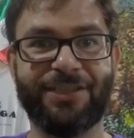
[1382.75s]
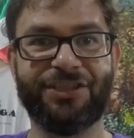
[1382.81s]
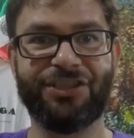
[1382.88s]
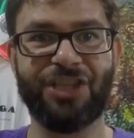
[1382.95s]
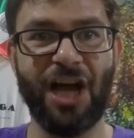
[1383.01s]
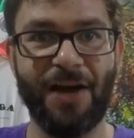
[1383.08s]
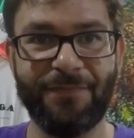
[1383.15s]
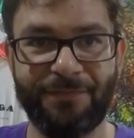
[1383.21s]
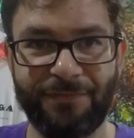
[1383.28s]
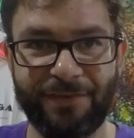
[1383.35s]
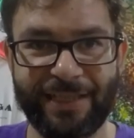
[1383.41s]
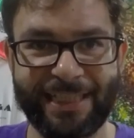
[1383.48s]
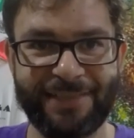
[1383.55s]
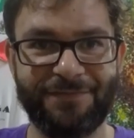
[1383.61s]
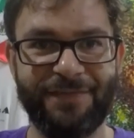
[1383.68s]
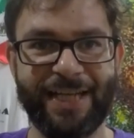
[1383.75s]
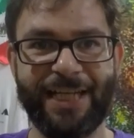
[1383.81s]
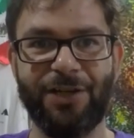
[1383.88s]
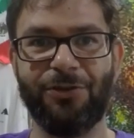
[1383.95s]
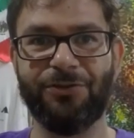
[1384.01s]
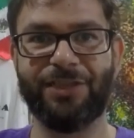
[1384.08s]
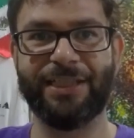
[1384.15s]
stuff, these
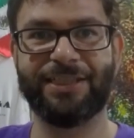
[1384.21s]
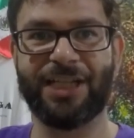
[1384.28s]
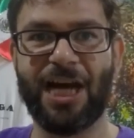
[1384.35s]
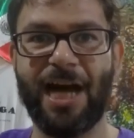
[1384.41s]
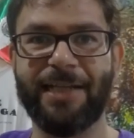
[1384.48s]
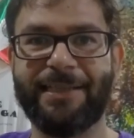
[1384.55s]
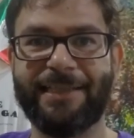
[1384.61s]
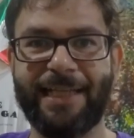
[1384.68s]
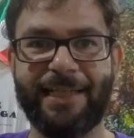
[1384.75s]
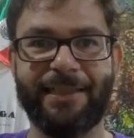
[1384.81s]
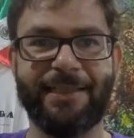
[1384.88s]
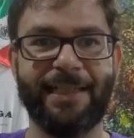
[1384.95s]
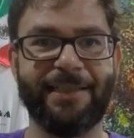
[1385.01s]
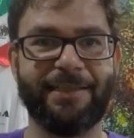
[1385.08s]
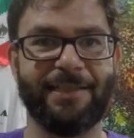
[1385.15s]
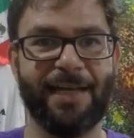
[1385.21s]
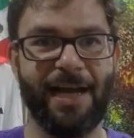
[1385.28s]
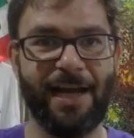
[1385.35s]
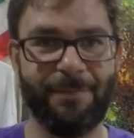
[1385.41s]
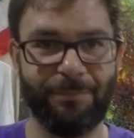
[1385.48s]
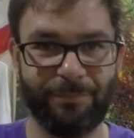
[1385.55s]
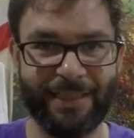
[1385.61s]
videos, this content, this
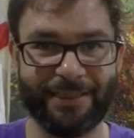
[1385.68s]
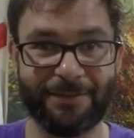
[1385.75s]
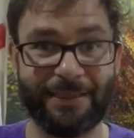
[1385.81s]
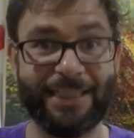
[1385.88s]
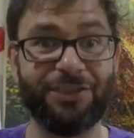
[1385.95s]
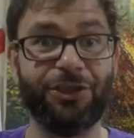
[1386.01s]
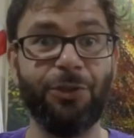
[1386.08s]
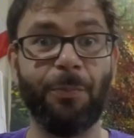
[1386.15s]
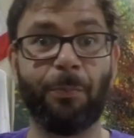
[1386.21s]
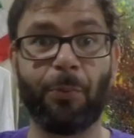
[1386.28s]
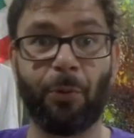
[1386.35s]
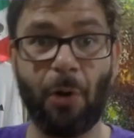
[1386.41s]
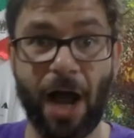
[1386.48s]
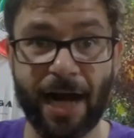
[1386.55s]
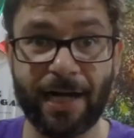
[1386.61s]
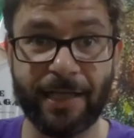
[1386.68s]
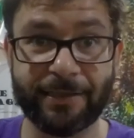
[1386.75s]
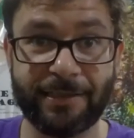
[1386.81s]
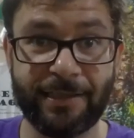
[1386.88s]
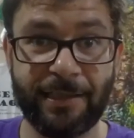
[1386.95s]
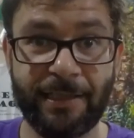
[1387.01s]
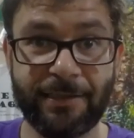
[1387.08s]
uh, this this new
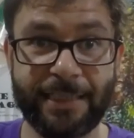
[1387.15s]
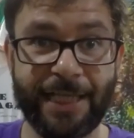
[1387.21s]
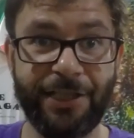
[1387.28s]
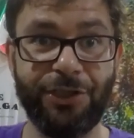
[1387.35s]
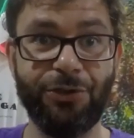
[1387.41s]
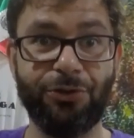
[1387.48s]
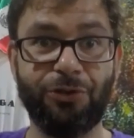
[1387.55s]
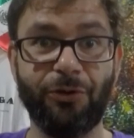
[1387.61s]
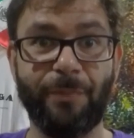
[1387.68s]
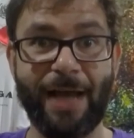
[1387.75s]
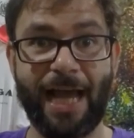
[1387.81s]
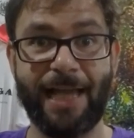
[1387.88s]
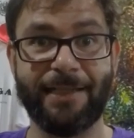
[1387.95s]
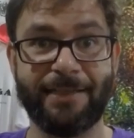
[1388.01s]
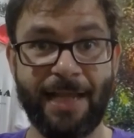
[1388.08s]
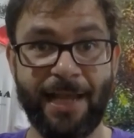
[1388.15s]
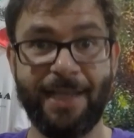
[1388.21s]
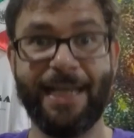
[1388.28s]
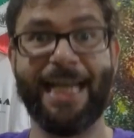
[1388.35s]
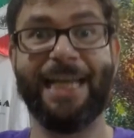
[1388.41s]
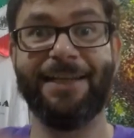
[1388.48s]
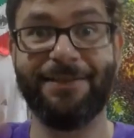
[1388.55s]
product that YouTube has
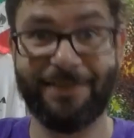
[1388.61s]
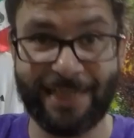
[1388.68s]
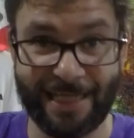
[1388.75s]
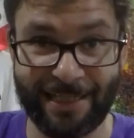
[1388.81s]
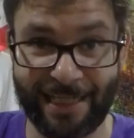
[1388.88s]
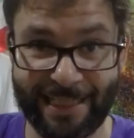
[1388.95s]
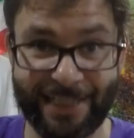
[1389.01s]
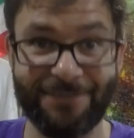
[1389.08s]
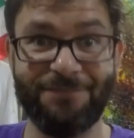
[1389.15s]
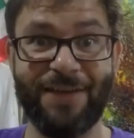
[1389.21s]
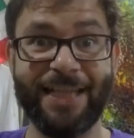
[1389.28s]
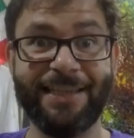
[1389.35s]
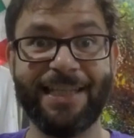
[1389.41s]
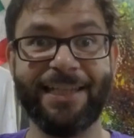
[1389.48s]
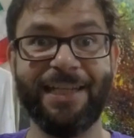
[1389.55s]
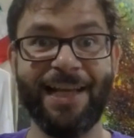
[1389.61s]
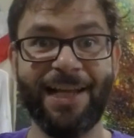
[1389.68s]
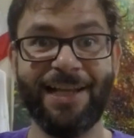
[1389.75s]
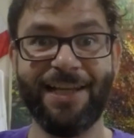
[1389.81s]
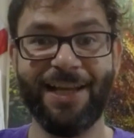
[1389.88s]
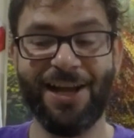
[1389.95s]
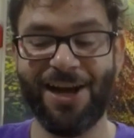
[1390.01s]
kind of like invented.
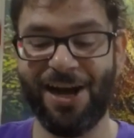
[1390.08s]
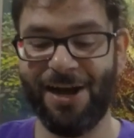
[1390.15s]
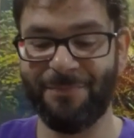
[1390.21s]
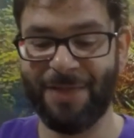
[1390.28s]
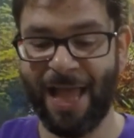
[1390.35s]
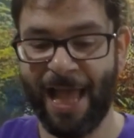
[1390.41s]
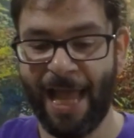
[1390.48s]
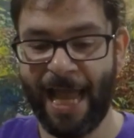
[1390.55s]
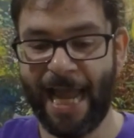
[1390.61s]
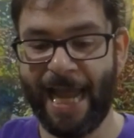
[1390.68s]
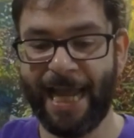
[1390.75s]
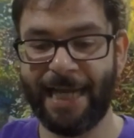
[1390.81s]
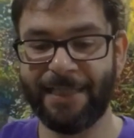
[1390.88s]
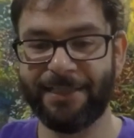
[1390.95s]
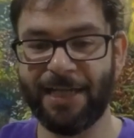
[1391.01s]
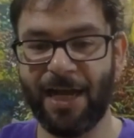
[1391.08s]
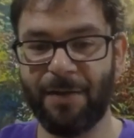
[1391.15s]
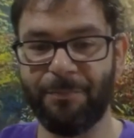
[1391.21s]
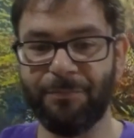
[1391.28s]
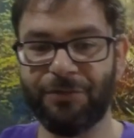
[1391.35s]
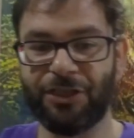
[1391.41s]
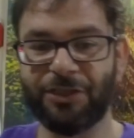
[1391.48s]
Um, and
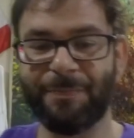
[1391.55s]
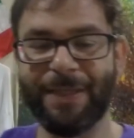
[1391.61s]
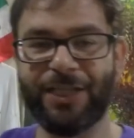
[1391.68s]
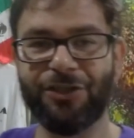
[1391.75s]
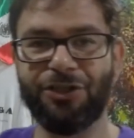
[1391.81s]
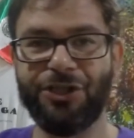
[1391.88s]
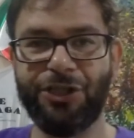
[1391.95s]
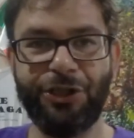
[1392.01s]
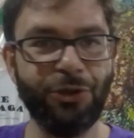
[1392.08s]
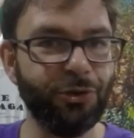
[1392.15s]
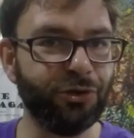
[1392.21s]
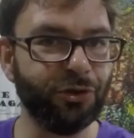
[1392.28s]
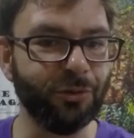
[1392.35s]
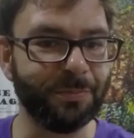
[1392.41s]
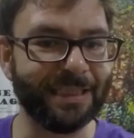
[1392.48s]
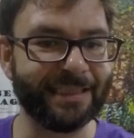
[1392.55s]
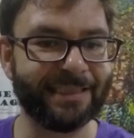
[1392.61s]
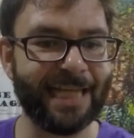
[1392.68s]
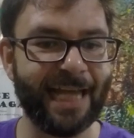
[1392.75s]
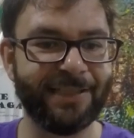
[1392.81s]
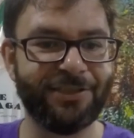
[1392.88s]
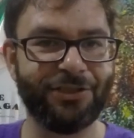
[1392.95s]
um, just because YouTube
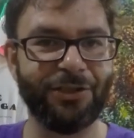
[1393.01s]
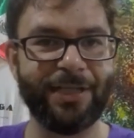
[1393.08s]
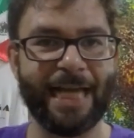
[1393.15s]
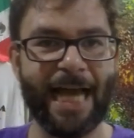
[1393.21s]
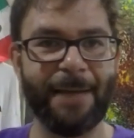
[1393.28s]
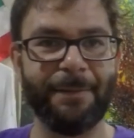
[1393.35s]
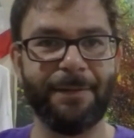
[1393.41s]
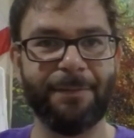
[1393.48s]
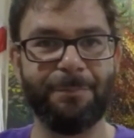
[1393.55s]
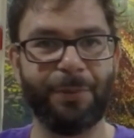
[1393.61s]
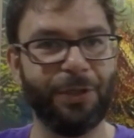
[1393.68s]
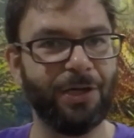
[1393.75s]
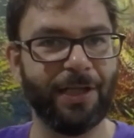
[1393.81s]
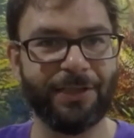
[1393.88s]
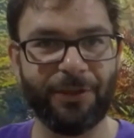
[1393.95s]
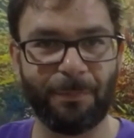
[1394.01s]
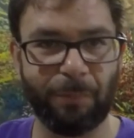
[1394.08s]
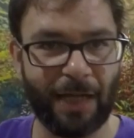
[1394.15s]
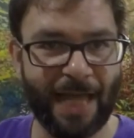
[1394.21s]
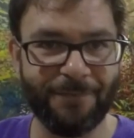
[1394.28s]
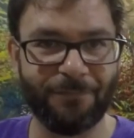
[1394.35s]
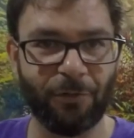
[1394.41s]
decides to not put it on their
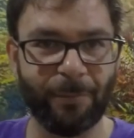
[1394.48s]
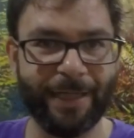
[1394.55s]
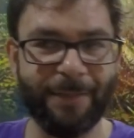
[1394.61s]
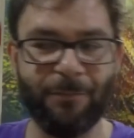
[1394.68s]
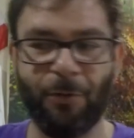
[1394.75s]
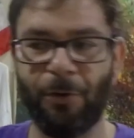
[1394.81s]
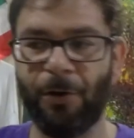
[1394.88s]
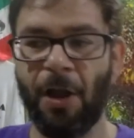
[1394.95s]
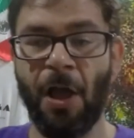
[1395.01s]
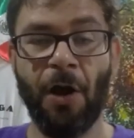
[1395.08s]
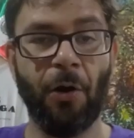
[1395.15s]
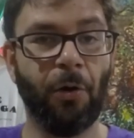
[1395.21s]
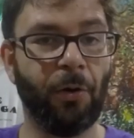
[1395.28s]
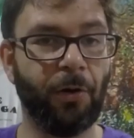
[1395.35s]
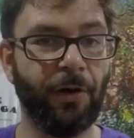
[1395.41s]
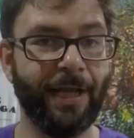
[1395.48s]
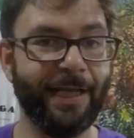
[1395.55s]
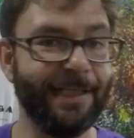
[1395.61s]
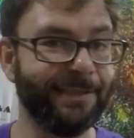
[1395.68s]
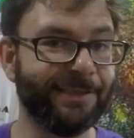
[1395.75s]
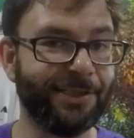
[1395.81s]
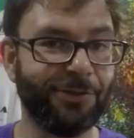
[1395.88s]
platform anymore or
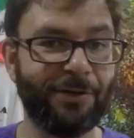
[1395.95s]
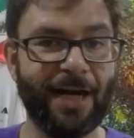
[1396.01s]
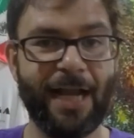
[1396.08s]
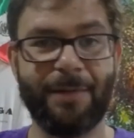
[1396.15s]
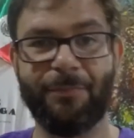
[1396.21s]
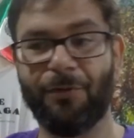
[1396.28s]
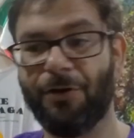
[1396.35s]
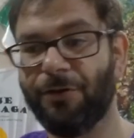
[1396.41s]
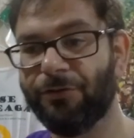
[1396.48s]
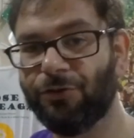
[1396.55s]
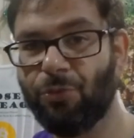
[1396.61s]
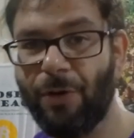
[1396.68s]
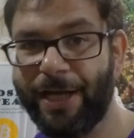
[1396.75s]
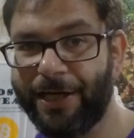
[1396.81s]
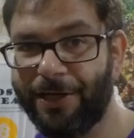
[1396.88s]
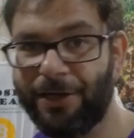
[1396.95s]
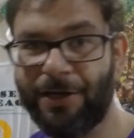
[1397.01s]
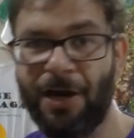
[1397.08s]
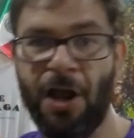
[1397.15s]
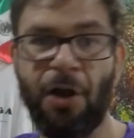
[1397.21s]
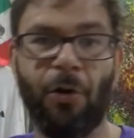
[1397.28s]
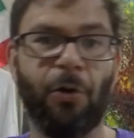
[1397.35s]
Instagram or
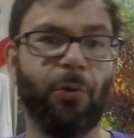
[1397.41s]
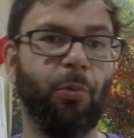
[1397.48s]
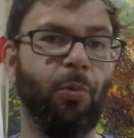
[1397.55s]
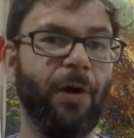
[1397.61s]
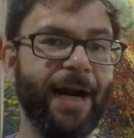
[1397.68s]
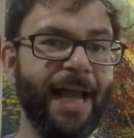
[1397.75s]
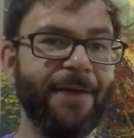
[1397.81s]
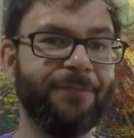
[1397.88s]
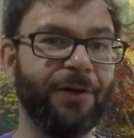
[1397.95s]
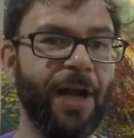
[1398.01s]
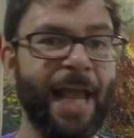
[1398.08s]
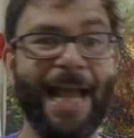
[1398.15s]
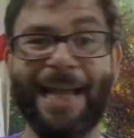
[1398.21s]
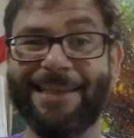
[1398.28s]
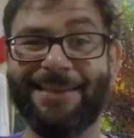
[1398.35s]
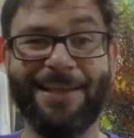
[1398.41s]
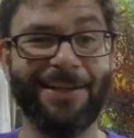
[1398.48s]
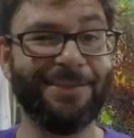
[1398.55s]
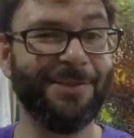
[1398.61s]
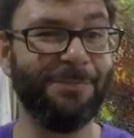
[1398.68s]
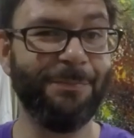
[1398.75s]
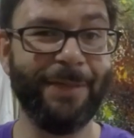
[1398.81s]
Twitter or whatever, it
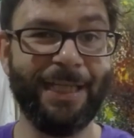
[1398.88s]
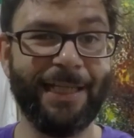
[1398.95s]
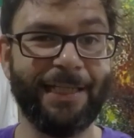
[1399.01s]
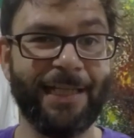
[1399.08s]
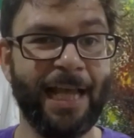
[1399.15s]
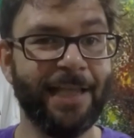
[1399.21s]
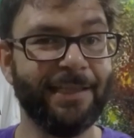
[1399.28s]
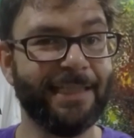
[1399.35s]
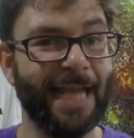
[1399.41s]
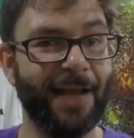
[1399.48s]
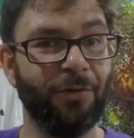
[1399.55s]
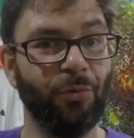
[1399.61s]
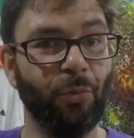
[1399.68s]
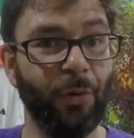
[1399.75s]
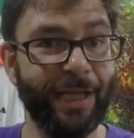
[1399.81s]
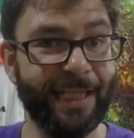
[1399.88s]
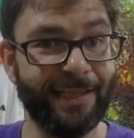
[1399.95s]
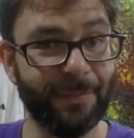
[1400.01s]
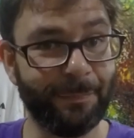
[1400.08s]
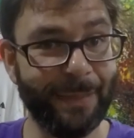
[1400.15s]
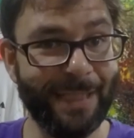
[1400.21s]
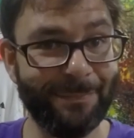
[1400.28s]
doesn't mean that we
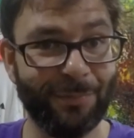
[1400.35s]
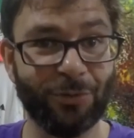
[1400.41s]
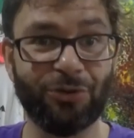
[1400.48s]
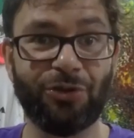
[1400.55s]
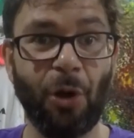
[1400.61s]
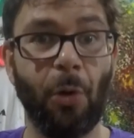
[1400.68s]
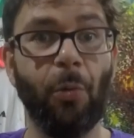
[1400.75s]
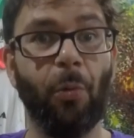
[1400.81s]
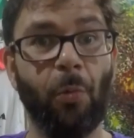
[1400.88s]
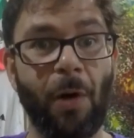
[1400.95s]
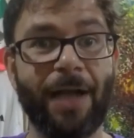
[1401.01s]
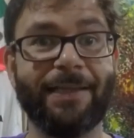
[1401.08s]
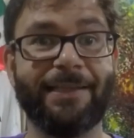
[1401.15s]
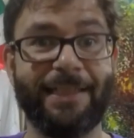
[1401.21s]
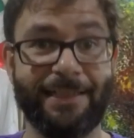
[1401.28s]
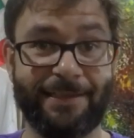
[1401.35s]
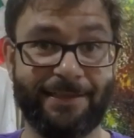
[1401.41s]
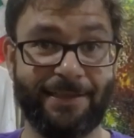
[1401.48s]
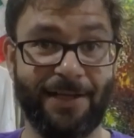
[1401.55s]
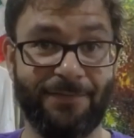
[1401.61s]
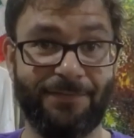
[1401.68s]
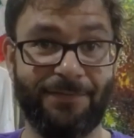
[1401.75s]
the people don't want this
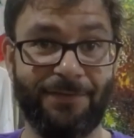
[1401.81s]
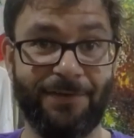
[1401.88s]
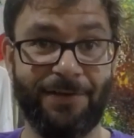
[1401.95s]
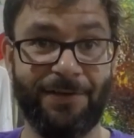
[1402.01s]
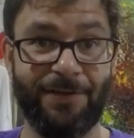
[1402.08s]
stuff.